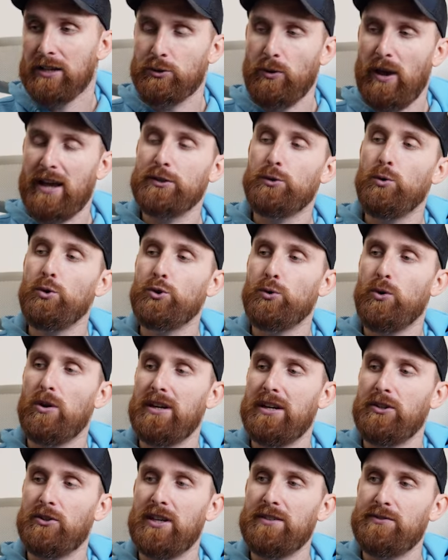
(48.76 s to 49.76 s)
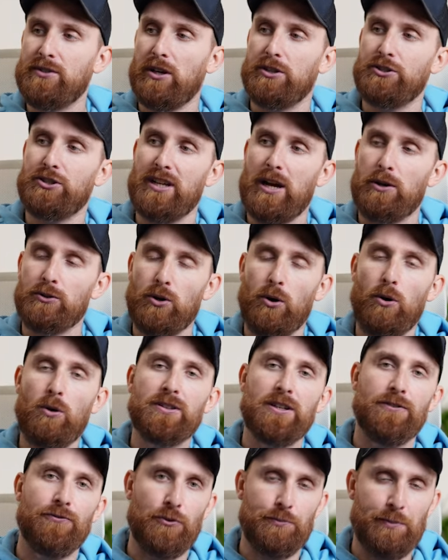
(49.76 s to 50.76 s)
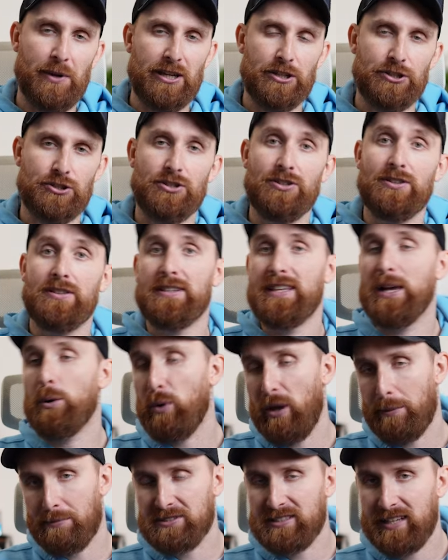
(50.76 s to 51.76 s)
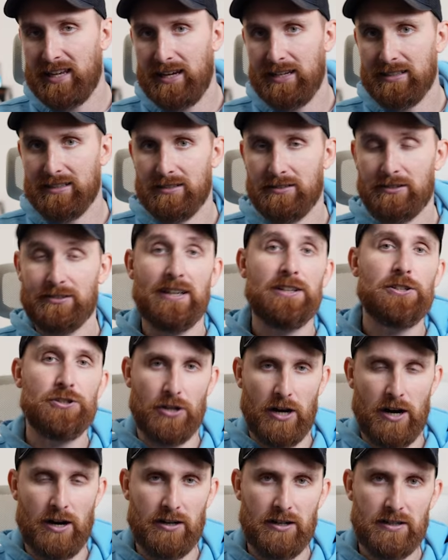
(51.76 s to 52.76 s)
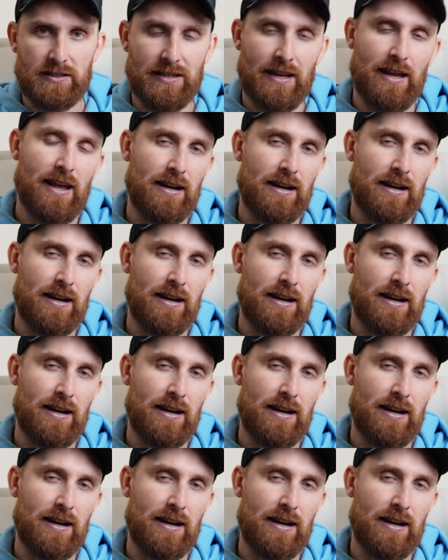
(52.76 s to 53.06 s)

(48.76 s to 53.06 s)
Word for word: So as usual, in case you want to check out all the information, the website, the charts,